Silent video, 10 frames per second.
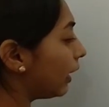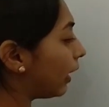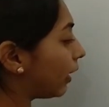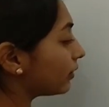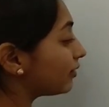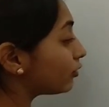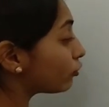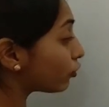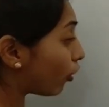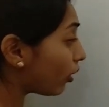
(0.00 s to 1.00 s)
a
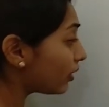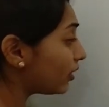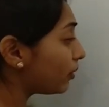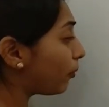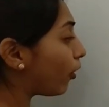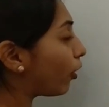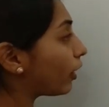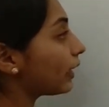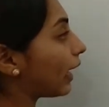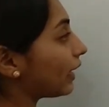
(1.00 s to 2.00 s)
stronger
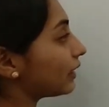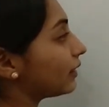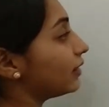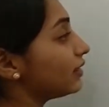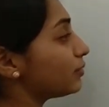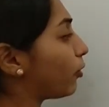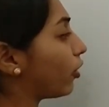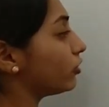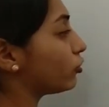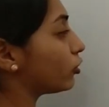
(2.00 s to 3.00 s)
bond and this
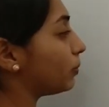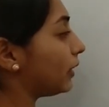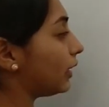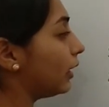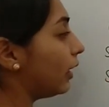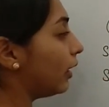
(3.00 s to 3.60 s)
bond should be